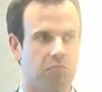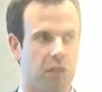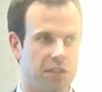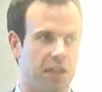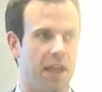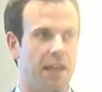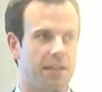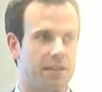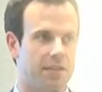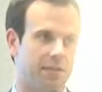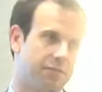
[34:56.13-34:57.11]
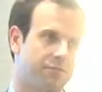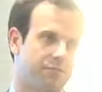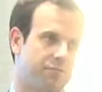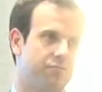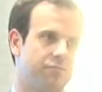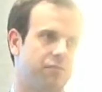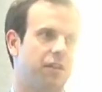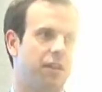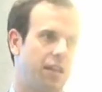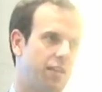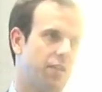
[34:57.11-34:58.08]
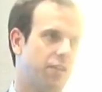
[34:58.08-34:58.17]
let's ask,
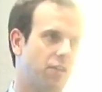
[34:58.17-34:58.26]
is it